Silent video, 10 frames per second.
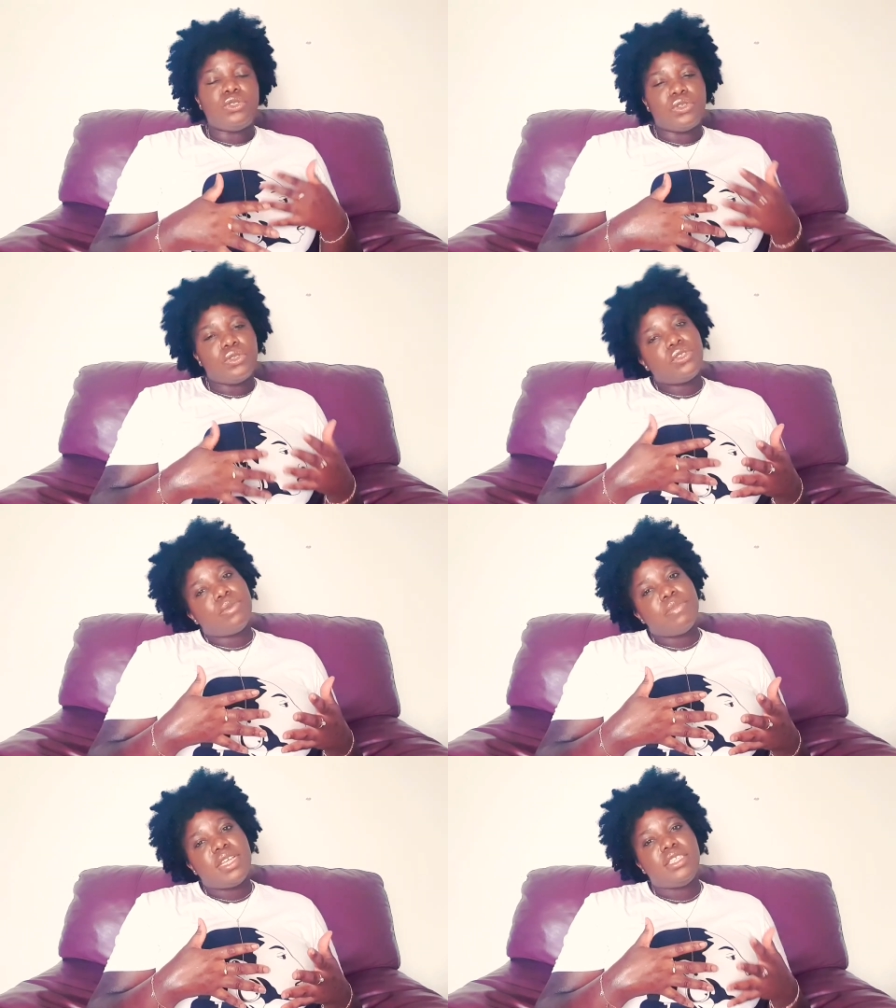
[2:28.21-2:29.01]
does
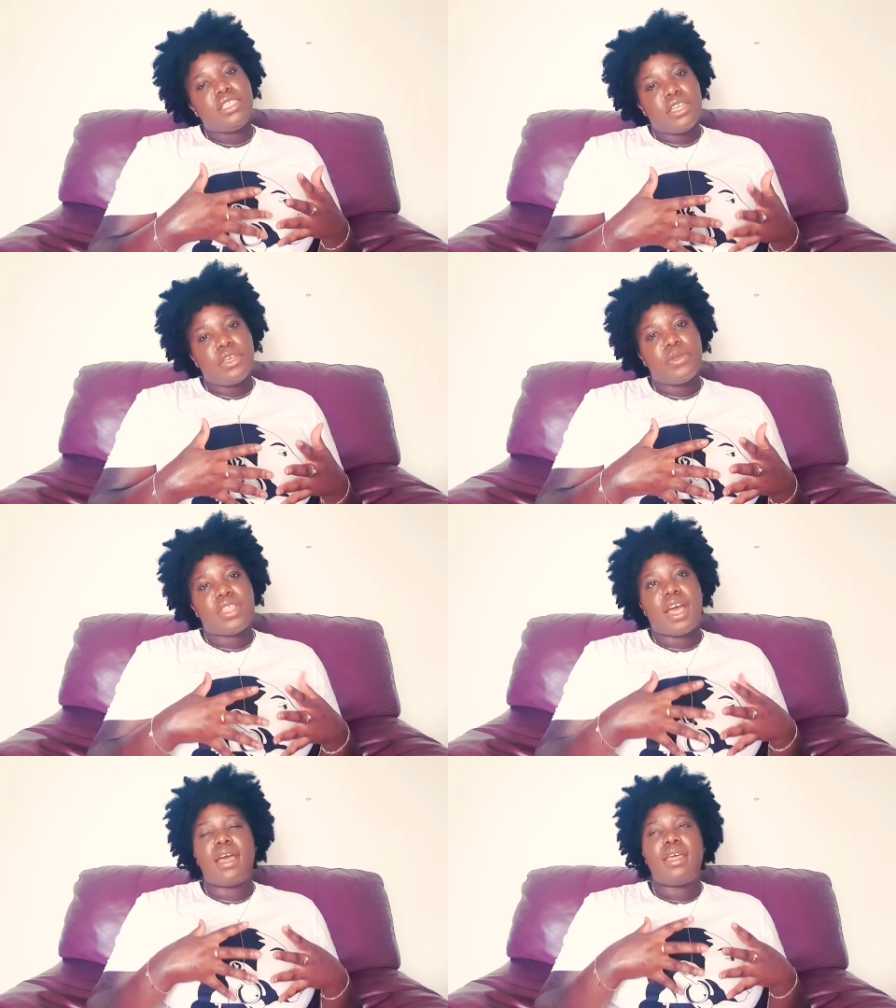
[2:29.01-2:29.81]
something to you
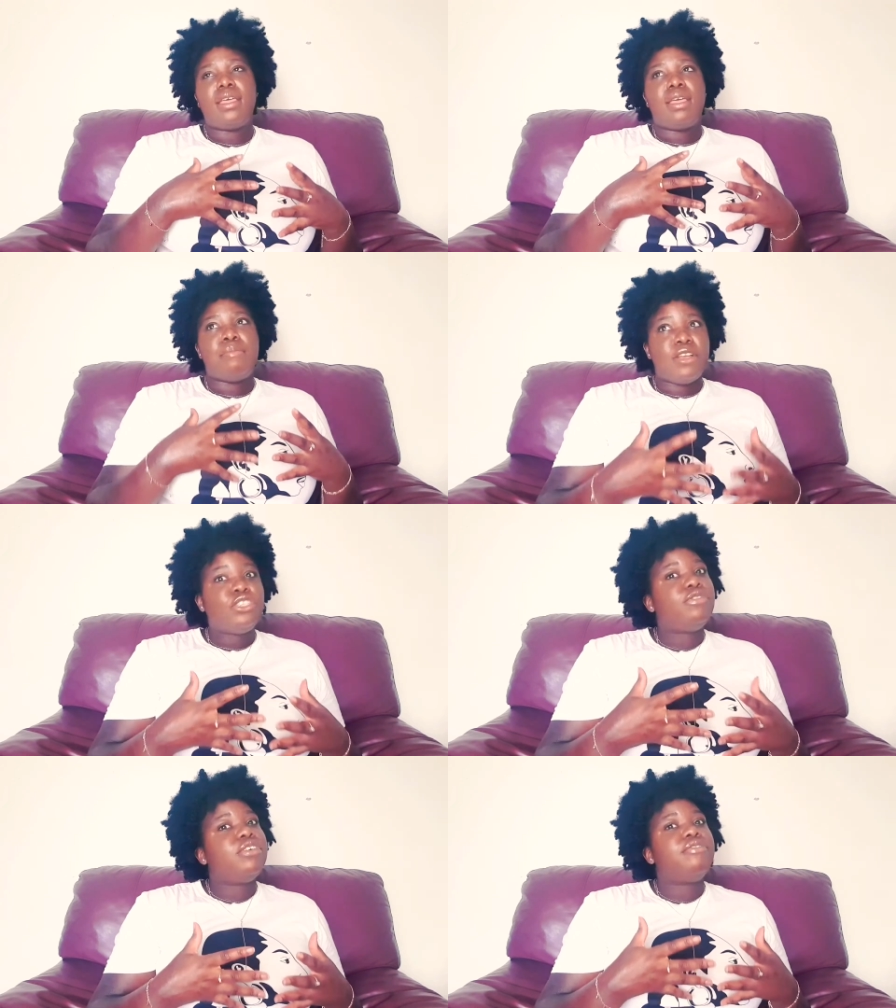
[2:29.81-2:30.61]
that makes you
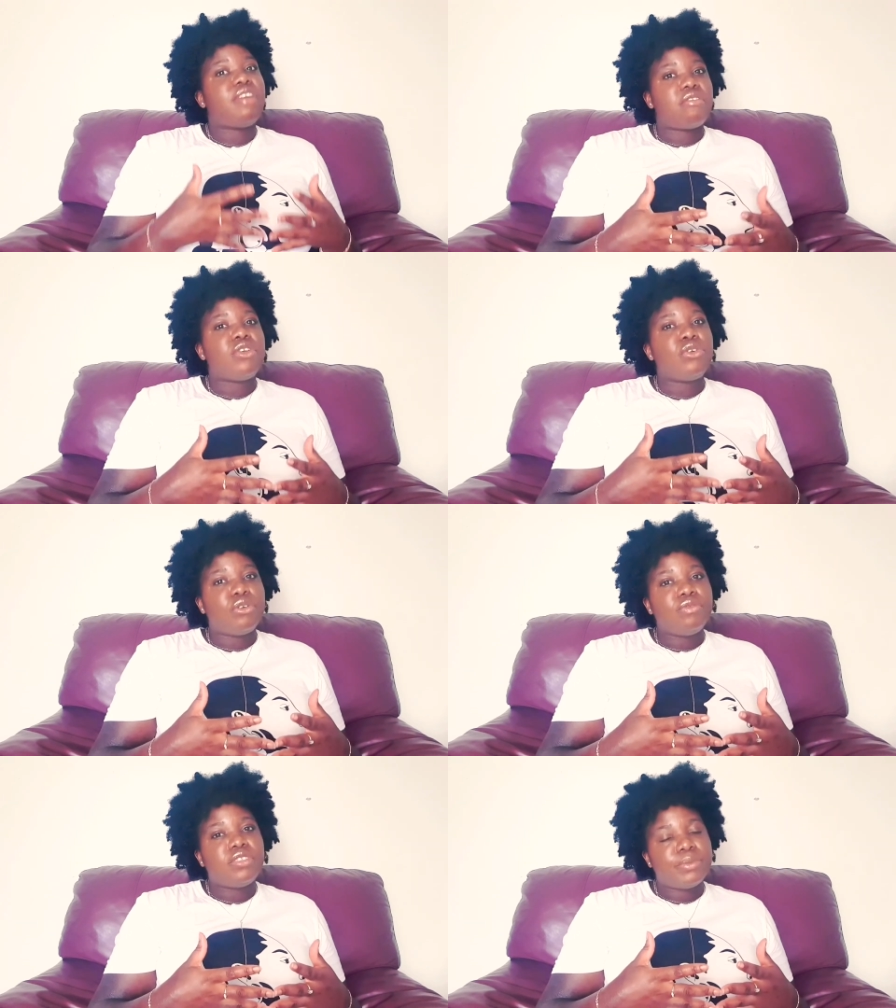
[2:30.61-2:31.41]
feel very
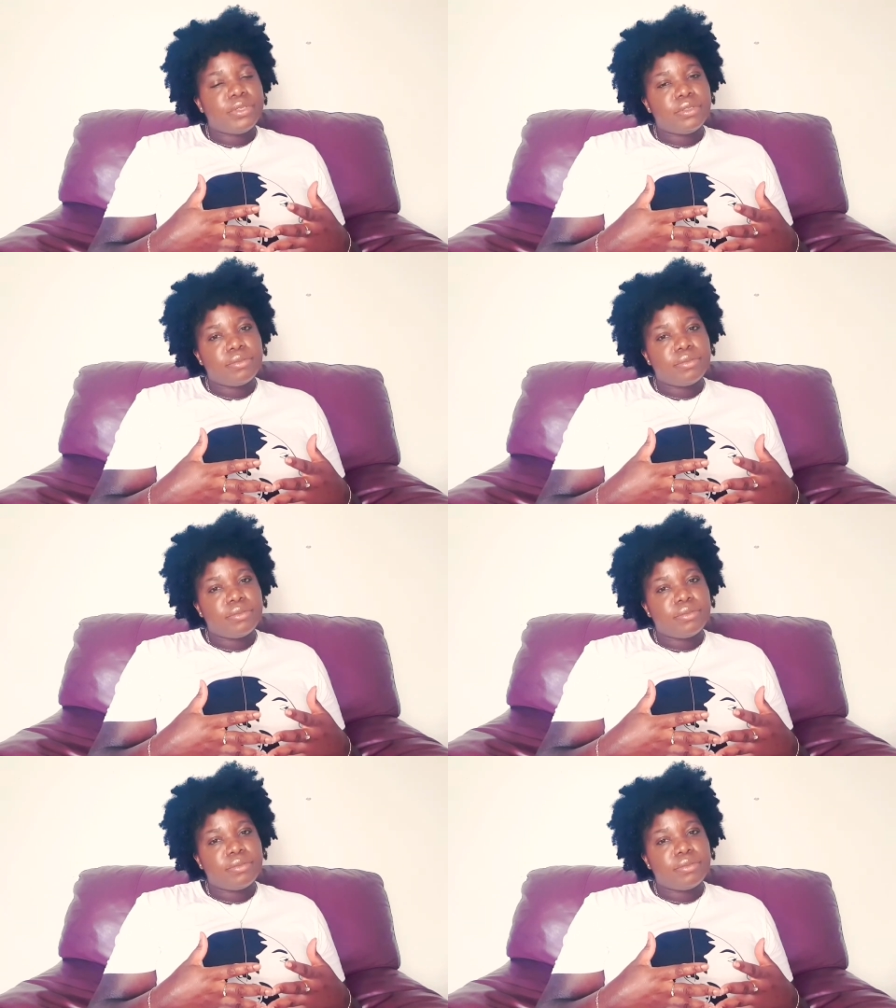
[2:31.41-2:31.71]
uncomfortable.